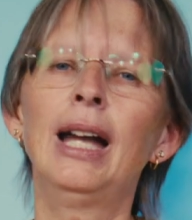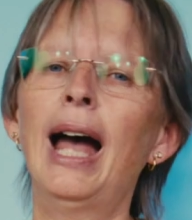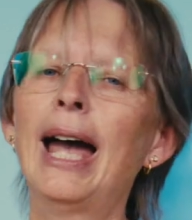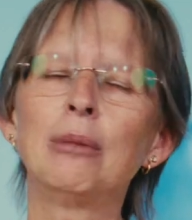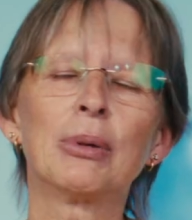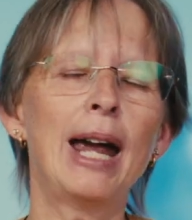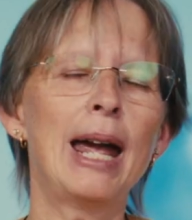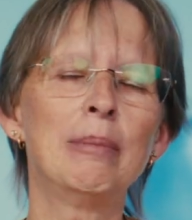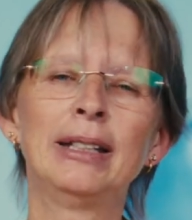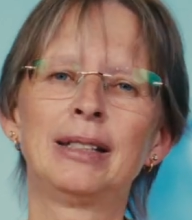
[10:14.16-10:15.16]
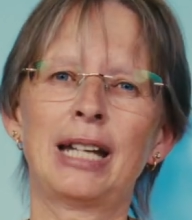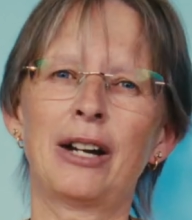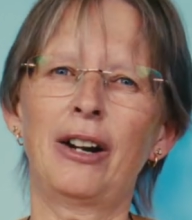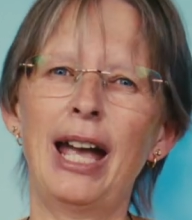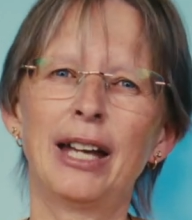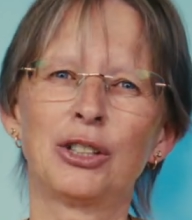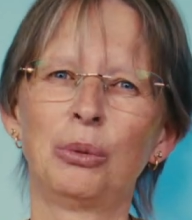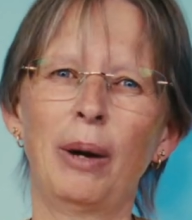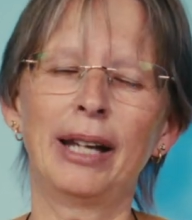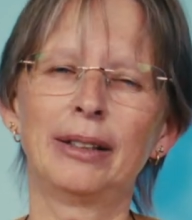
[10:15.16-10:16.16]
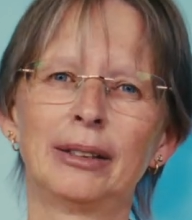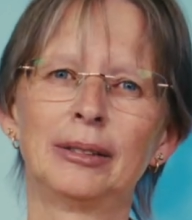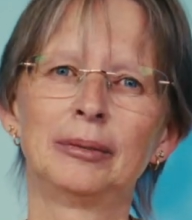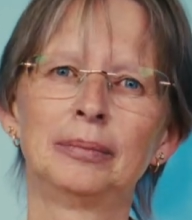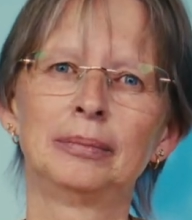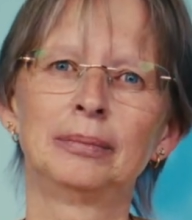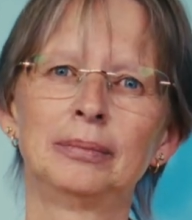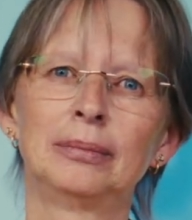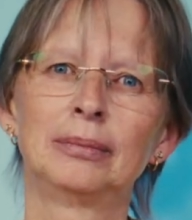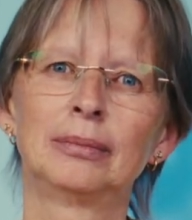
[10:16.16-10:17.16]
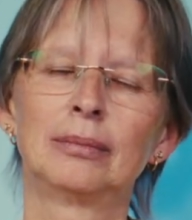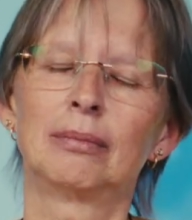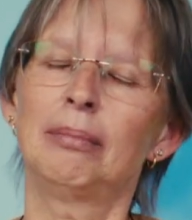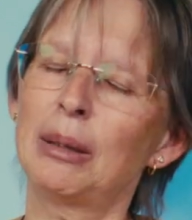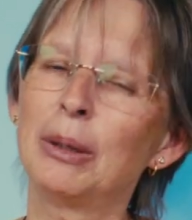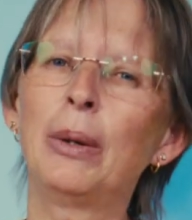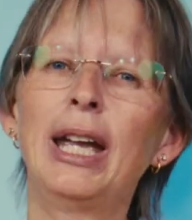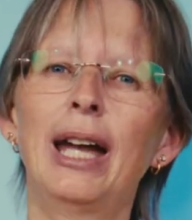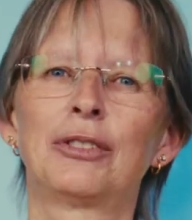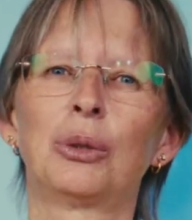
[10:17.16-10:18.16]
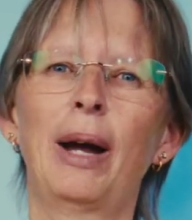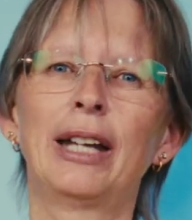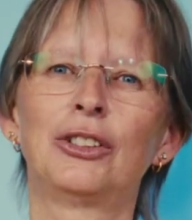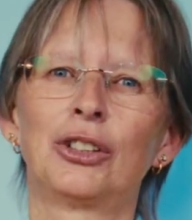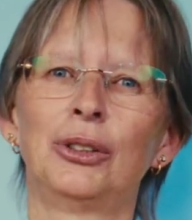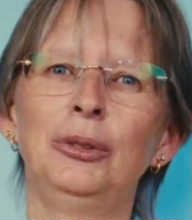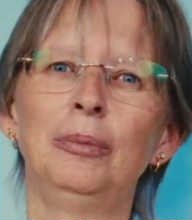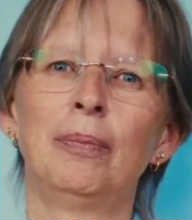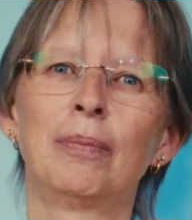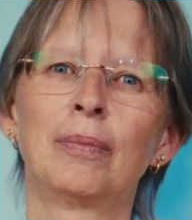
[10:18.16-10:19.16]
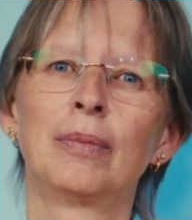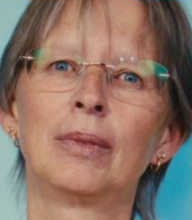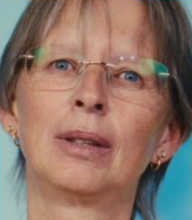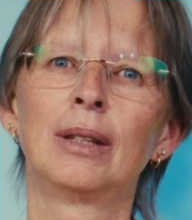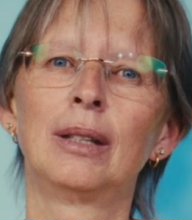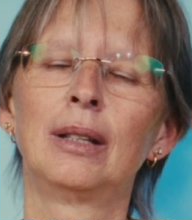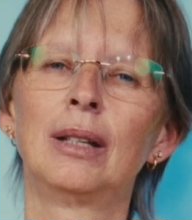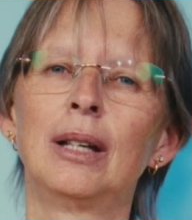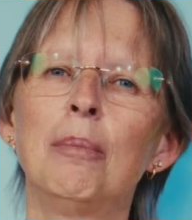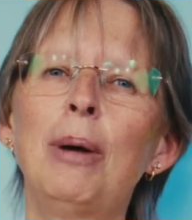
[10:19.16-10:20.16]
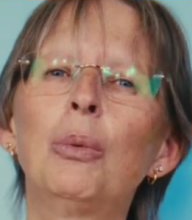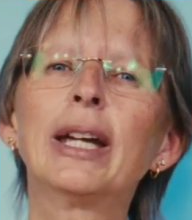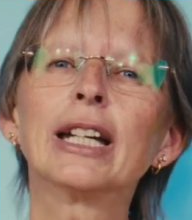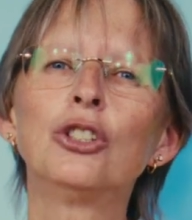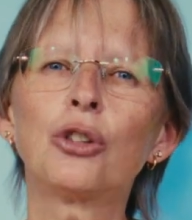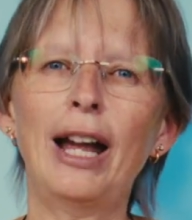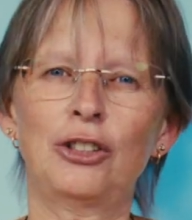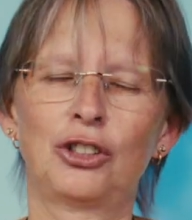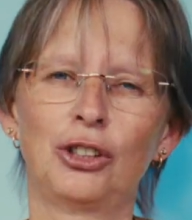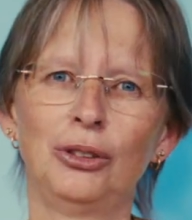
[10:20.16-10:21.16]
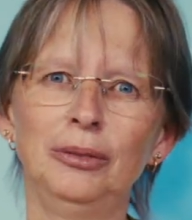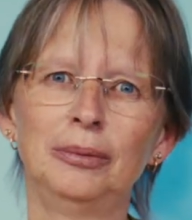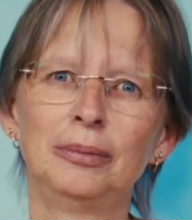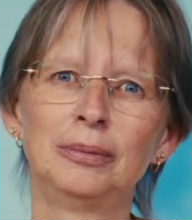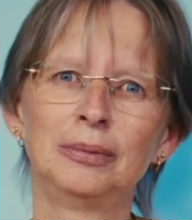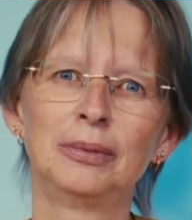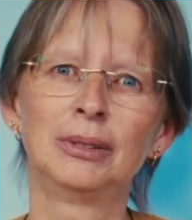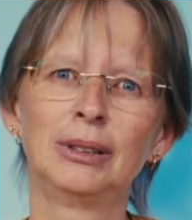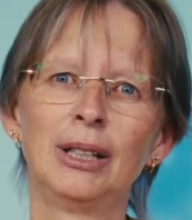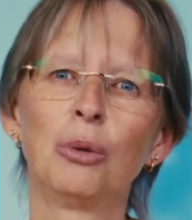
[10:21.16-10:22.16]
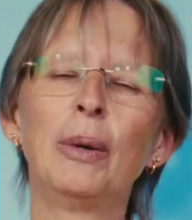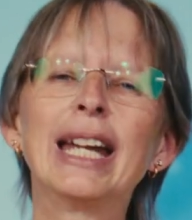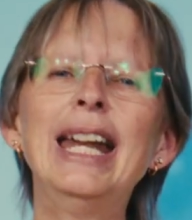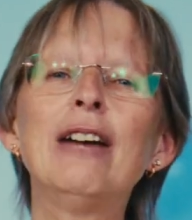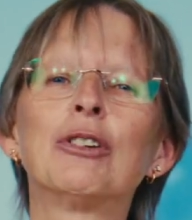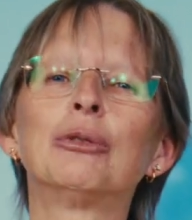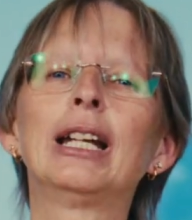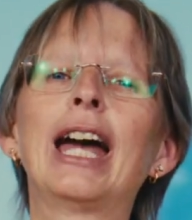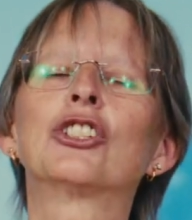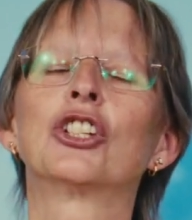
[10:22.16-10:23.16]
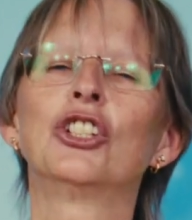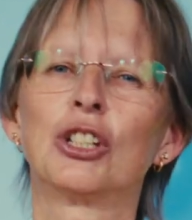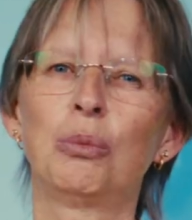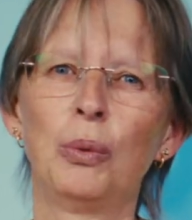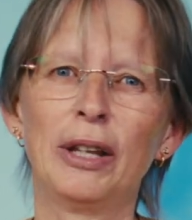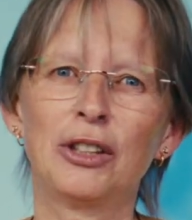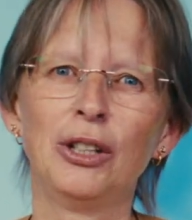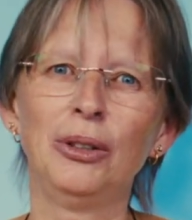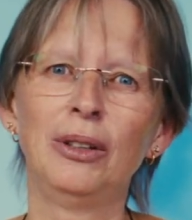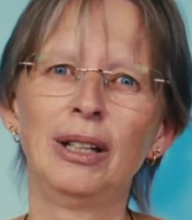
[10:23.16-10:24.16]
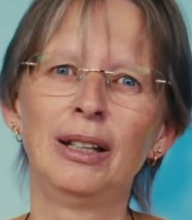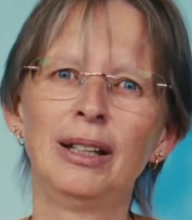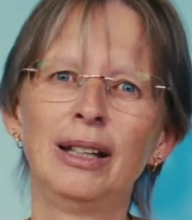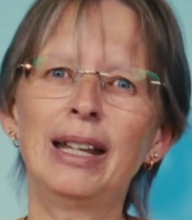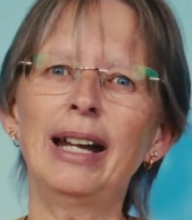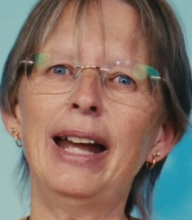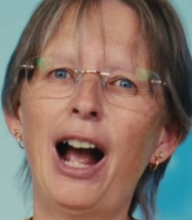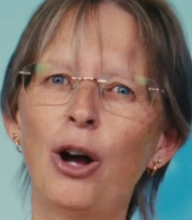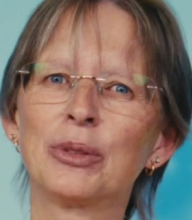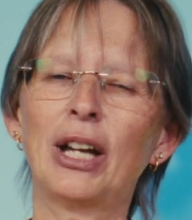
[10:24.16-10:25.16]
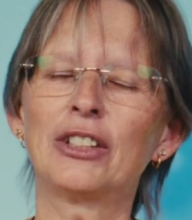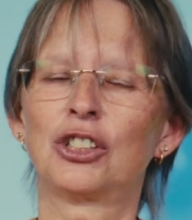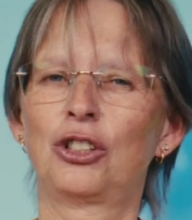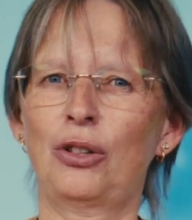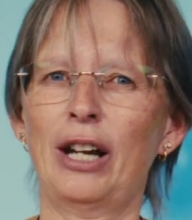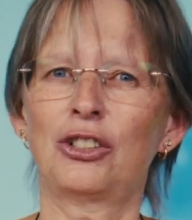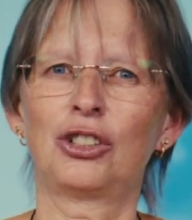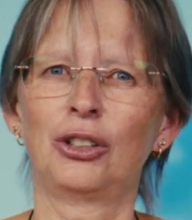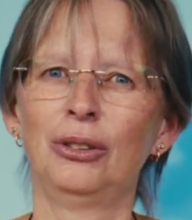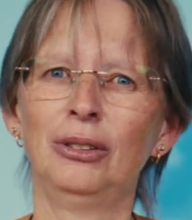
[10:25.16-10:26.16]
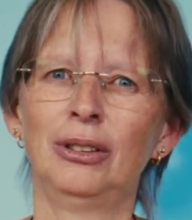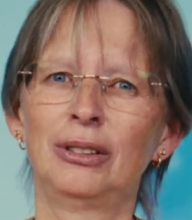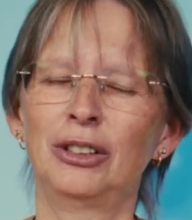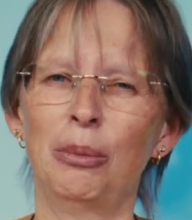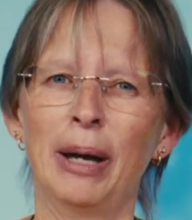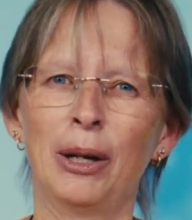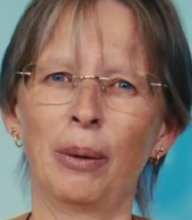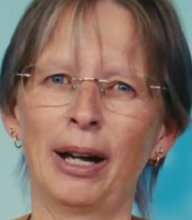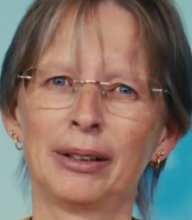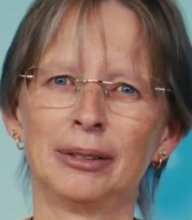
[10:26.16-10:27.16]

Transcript: Abraham and Sarah had to wait. Maybe we have to wait too, but we can trust you. We can have a relationship with you that helps us to trust you no matter what.